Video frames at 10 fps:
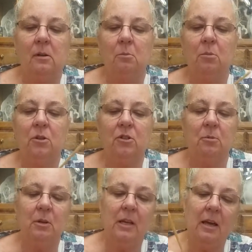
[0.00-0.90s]
push them
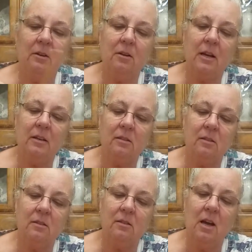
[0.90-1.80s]
together nice and
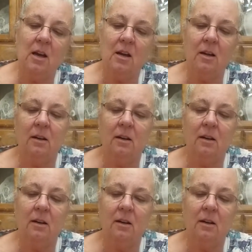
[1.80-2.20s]
snug.